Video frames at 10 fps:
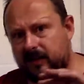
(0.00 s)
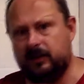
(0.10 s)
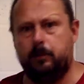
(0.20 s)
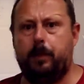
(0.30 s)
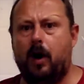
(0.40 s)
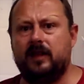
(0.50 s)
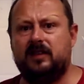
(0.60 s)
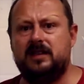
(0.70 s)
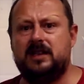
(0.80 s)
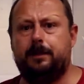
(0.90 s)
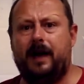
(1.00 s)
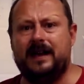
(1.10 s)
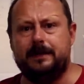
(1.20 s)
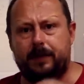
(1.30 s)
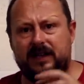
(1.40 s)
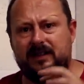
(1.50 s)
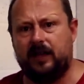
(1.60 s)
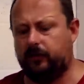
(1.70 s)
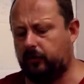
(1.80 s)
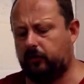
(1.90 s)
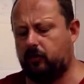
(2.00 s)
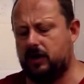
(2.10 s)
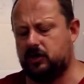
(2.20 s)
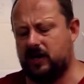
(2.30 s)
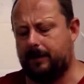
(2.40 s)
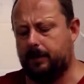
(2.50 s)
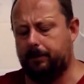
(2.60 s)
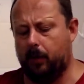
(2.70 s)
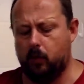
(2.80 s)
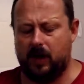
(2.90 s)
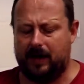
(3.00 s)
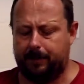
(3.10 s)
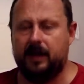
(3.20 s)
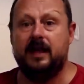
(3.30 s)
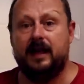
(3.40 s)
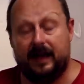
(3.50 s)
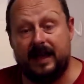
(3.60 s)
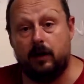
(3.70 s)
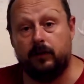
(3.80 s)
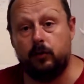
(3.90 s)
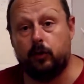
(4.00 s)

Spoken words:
Still bites into the paint, but it doesn't scrunch up and ball up. And out of all